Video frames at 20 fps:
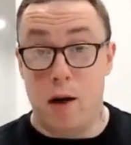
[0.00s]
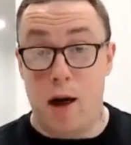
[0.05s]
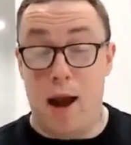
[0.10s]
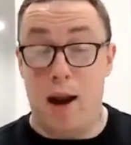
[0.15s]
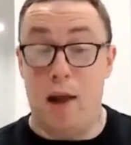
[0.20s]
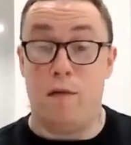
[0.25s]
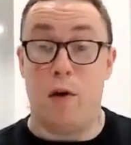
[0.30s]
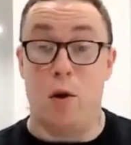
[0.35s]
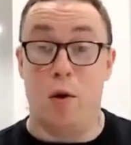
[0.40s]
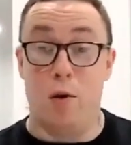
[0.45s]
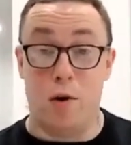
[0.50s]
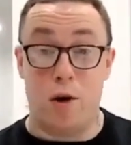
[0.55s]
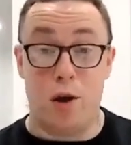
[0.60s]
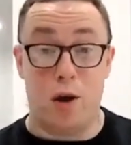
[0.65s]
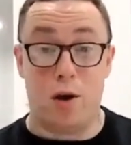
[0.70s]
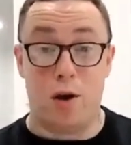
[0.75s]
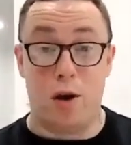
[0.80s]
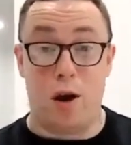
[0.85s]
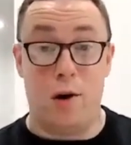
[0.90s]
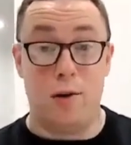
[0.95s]
And if you look
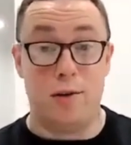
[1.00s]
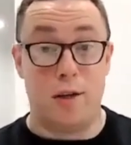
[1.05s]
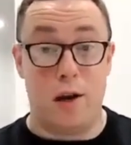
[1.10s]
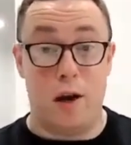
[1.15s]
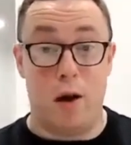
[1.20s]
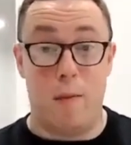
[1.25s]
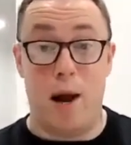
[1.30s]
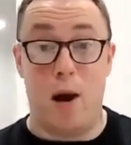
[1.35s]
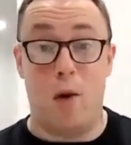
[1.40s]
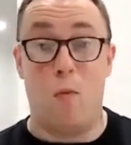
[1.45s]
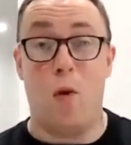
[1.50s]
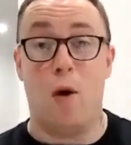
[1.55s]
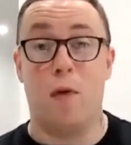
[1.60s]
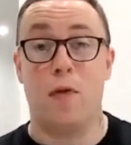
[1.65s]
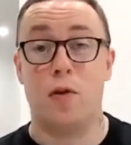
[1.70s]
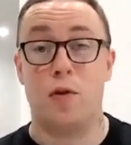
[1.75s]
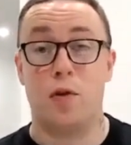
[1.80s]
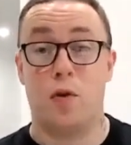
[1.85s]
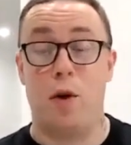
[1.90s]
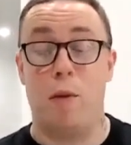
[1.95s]
at it closely, no matter what
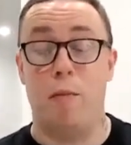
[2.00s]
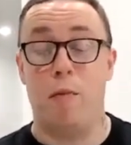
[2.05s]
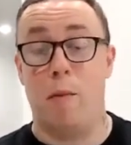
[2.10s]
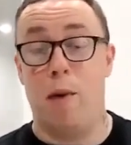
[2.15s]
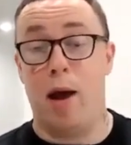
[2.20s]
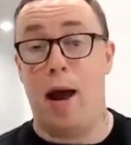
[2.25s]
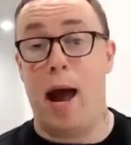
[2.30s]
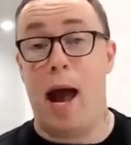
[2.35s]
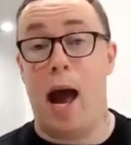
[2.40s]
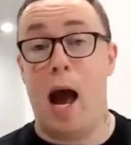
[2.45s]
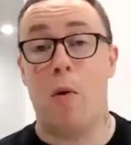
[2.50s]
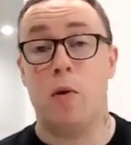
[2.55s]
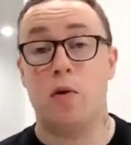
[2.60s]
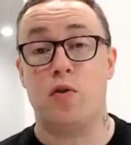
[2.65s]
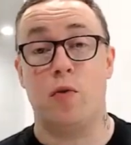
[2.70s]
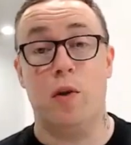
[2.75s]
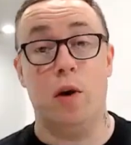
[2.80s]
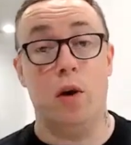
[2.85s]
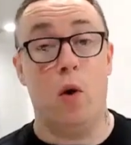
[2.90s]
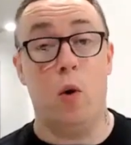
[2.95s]
the script, no matter how
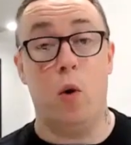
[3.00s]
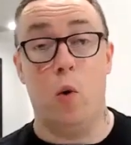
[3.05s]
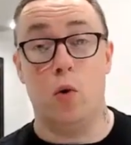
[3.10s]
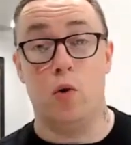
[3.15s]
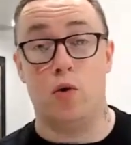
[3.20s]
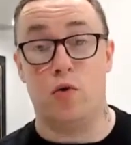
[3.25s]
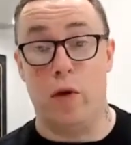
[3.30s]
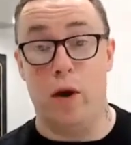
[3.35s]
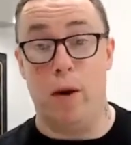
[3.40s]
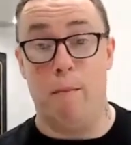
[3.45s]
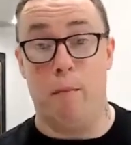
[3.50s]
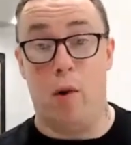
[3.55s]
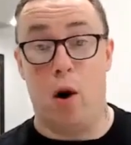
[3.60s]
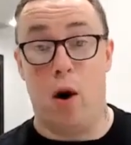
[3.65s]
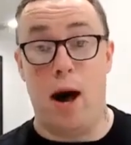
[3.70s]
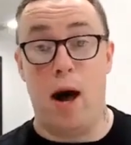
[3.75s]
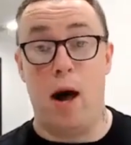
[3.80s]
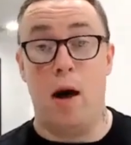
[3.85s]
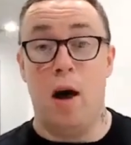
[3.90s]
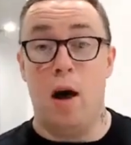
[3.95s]
it's written or who it's written
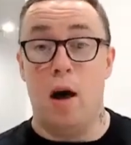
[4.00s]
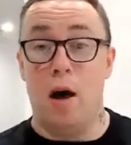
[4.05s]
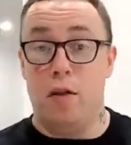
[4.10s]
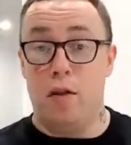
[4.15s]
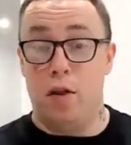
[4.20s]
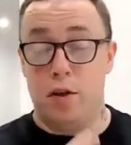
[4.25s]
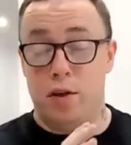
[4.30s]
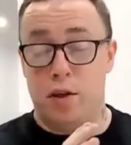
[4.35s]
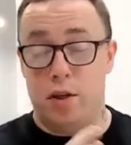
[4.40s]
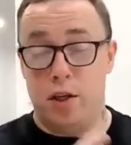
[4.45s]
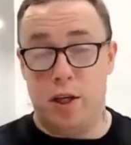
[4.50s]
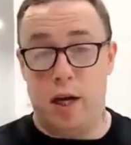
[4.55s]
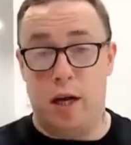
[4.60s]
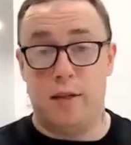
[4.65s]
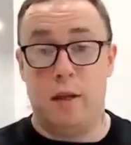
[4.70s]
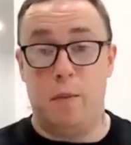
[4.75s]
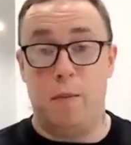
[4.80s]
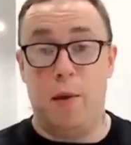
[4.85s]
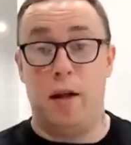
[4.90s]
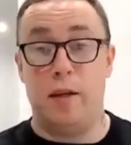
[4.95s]
by, the
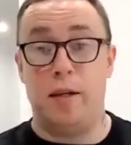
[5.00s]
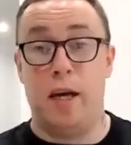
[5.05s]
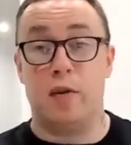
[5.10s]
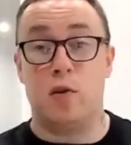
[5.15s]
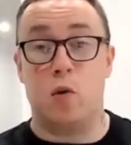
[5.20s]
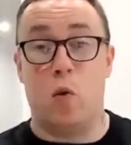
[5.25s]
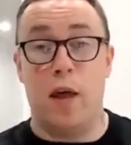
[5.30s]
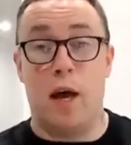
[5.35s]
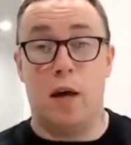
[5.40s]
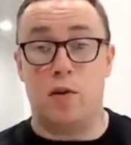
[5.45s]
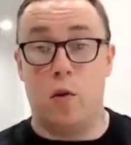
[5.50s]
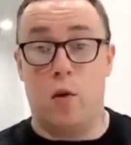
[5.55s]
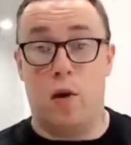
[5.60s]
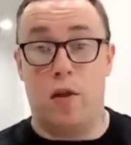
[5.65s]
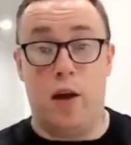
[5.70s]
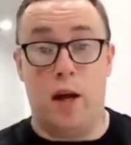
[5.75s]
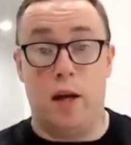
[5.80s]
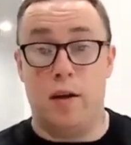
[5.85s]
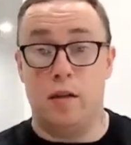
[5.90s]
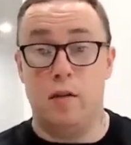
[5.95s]
suggestibility test, all that sort of
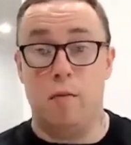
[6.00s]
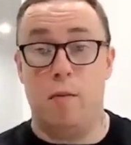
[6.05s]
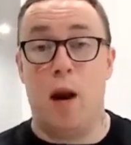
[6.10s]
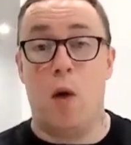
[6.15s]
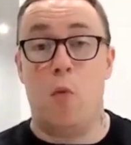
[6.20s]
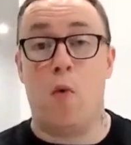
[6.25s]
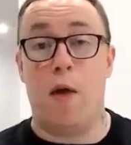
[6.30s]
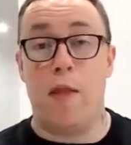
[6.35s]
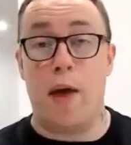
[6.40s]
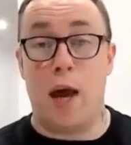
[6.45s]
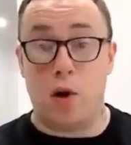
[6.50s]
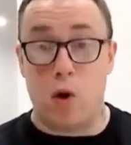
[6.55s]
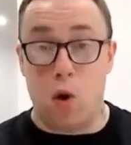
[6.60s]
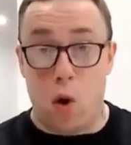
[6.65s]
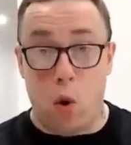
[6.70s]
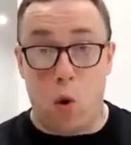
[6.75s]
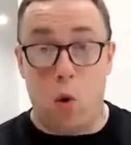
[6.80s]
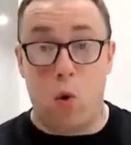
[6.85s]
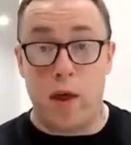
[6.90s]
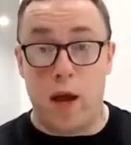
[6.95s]
thing, doesn't matter what they
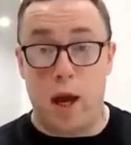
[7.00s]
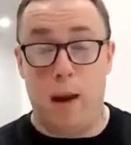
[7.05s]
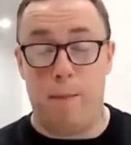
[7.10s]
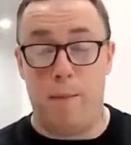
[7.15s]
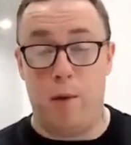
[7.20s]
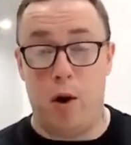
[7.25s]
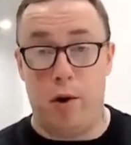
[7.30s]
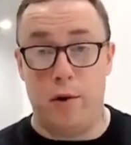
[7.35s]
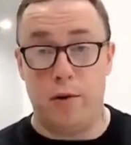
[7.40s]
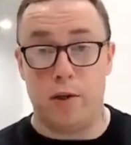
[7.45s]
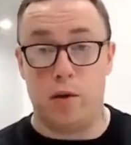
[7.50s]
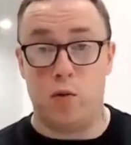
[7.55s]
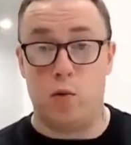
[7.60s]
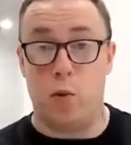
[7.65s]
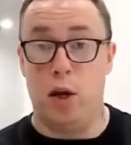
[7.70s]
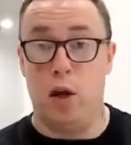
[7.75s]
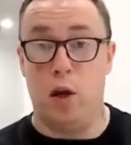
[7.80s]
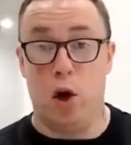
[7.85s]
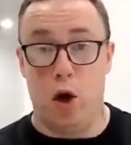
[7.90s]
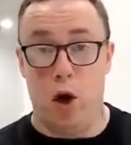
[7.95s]
call the hypnosis
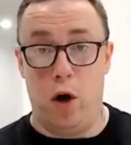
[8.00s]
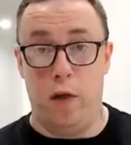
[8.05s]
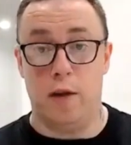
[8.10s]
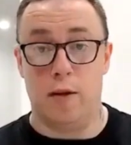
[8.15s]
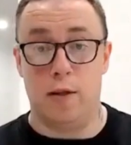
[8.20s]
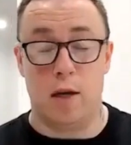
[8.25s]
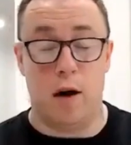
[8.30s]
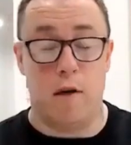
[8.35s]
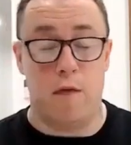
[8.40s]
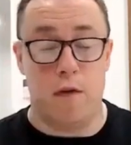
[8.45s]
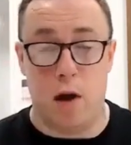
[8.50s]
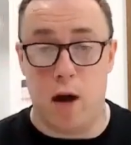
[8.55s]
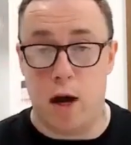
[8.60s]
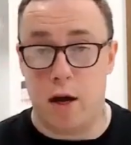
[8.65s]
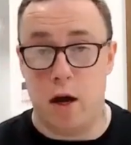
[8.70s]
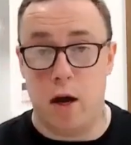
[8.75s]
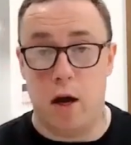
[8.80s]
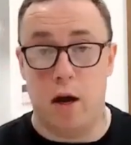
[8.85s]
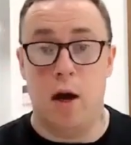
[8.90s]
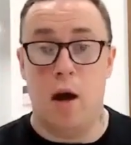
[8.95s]
when you learn this stuff at
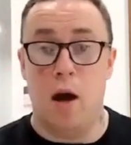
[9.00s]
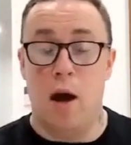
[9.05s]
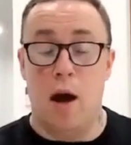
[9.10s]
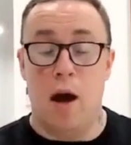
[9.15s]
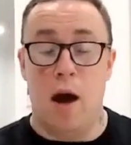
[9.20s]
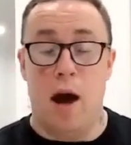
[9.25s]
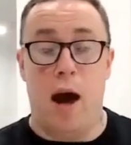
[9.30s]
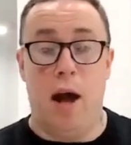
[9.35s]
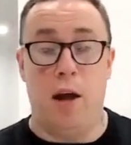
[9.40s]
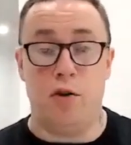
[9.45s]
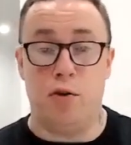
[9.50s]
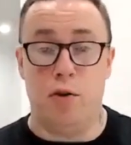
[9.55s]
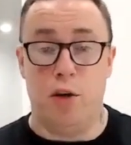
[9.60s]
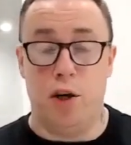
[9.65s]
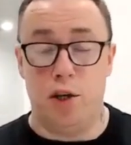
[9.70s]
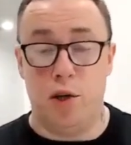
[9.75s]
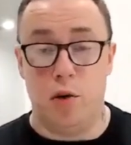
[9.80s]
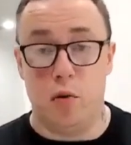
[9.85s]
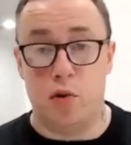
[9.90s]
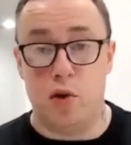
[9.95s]
like a
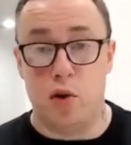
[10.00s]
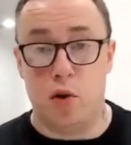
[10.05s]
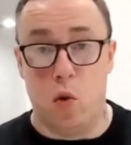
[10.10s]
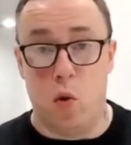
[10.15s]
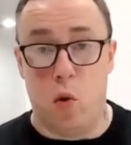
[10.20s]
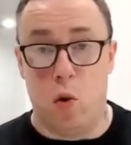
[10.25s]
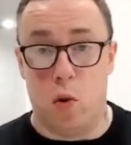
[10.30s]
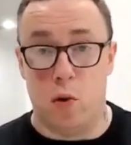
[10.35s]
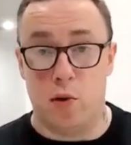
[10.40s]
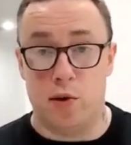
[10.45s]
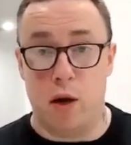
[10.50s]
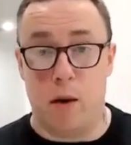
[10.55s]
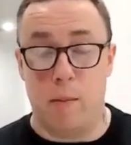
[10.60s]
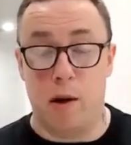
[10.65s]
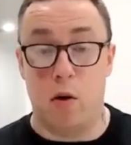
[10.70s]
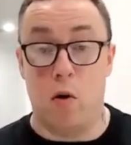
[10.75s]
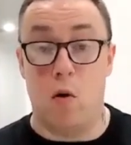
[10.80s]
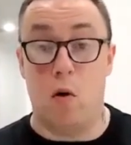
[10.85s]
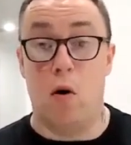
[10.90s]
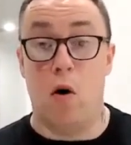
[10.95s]
traditional school or
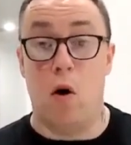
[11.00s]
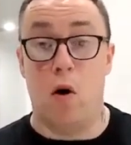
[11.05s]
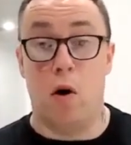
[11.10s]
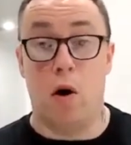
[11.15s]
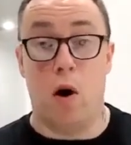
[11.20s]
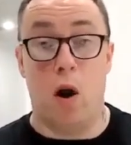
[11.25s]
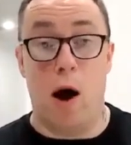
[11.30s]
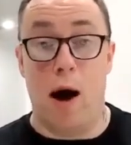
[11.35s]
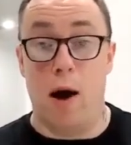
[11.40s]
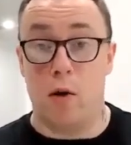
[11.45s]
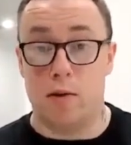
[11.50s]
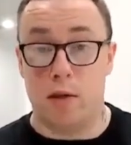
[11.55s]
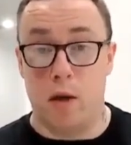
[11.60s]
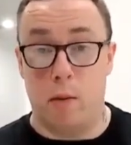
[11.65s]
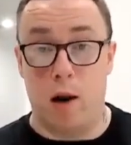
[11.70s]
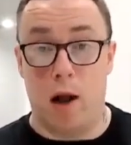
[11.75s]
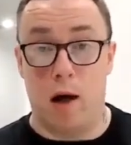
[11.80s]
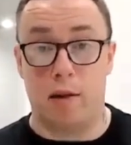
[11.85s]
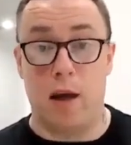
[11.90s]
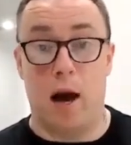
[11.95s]
something, or online or
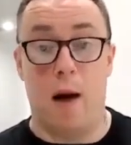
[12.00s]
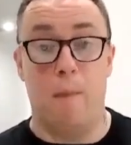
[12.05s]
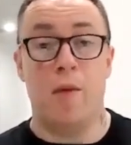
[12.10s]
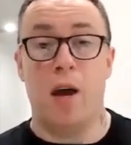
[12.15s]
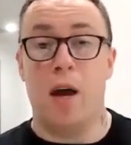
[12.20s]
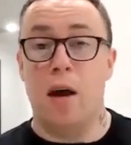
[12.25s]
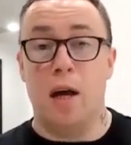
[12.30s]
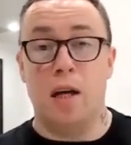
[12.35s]
something like that.